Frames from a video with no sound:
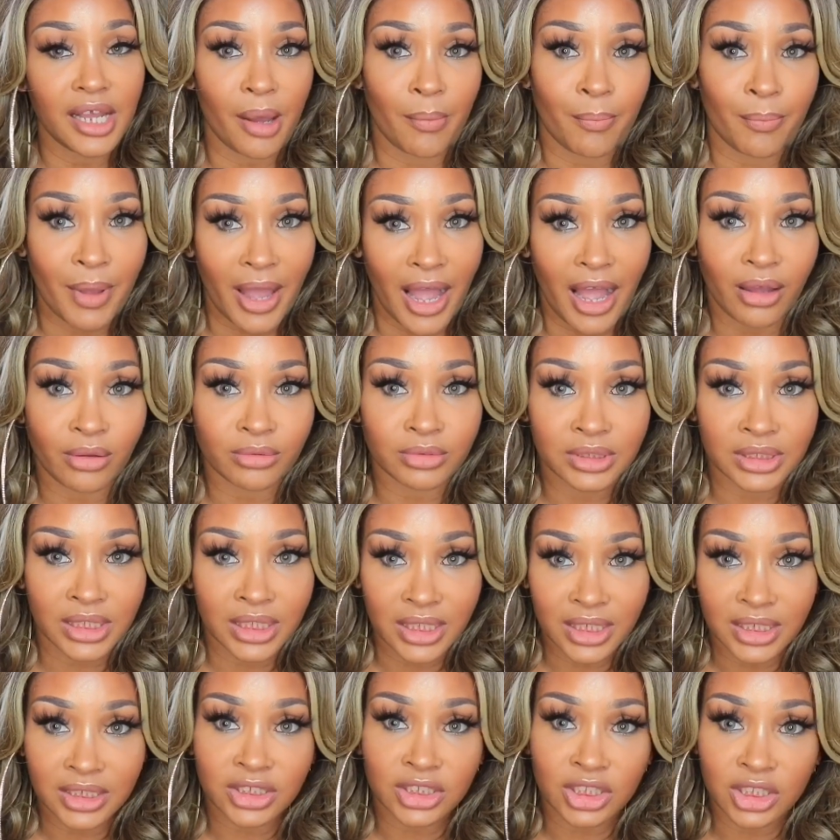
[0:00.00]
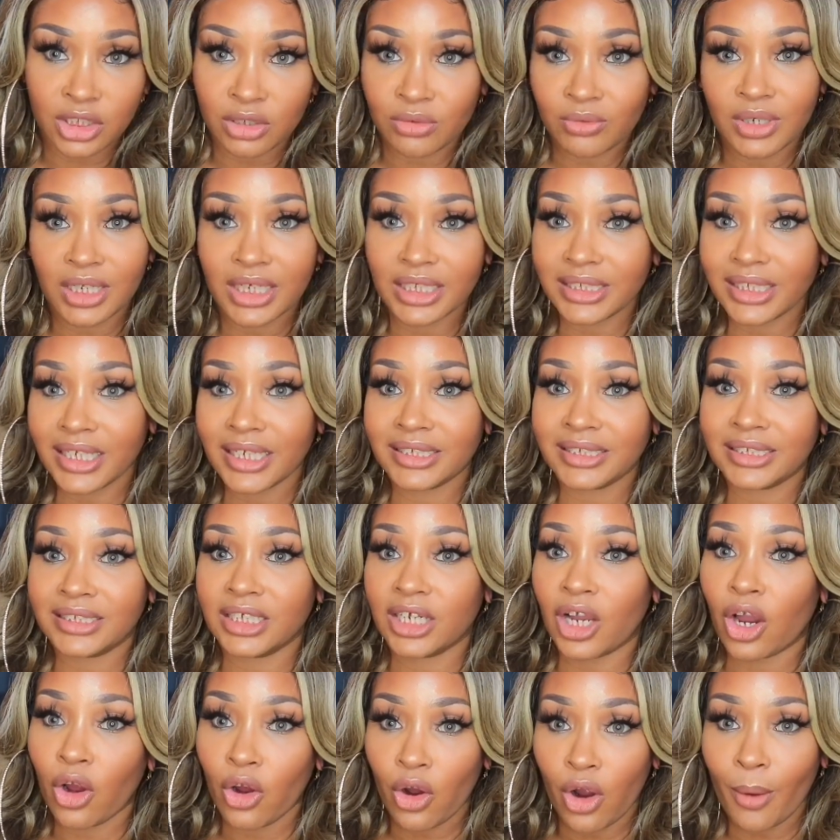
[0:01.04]
about these units is the
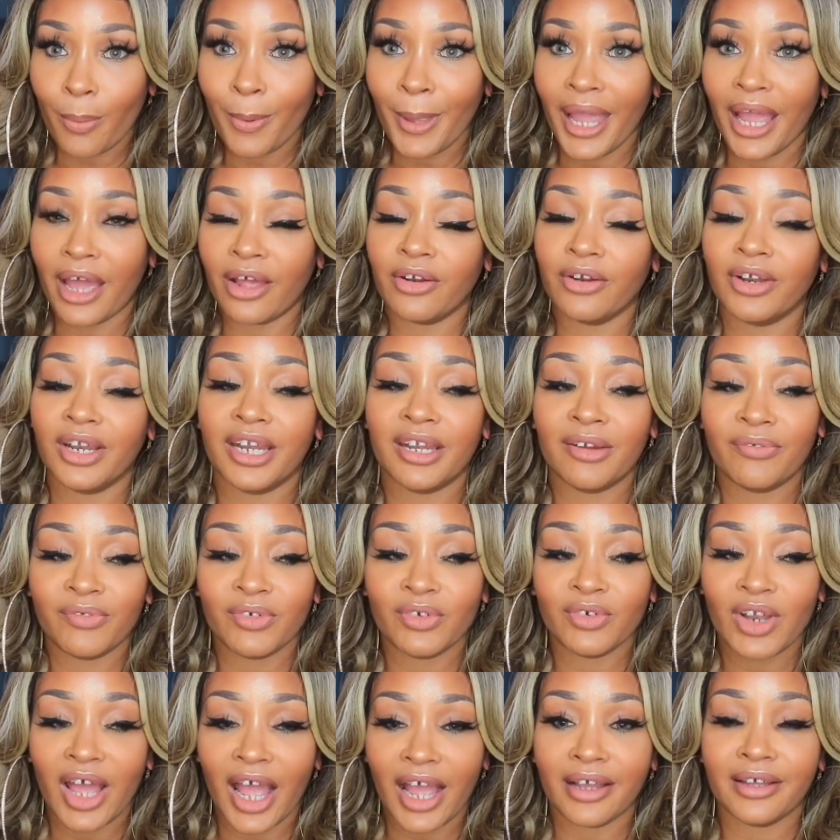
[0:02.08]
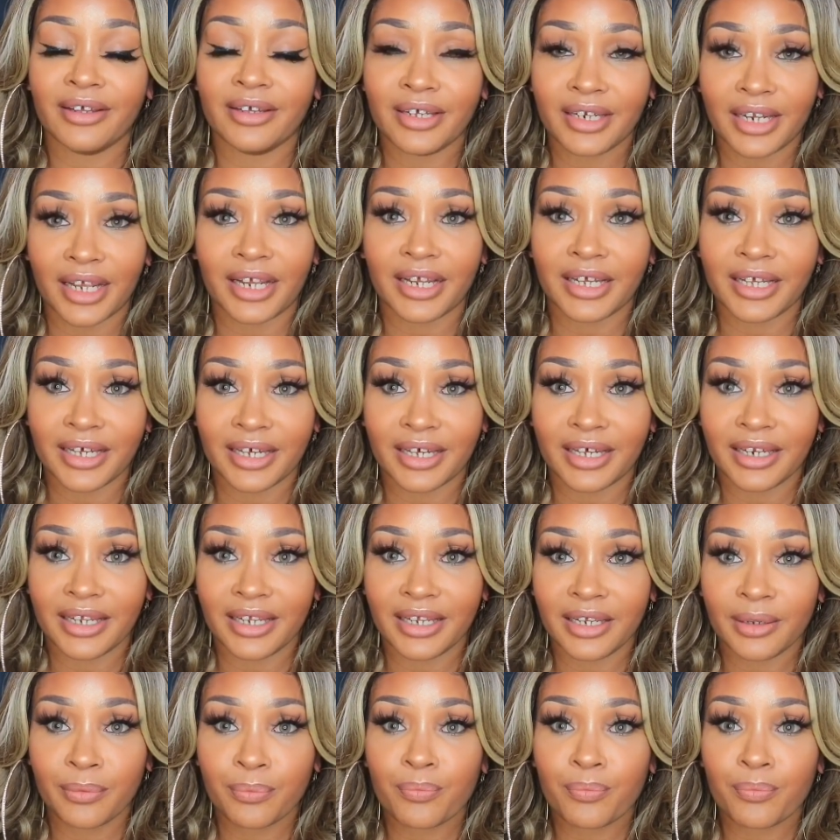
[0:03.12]
curl pattern. And if you're not good at cutting,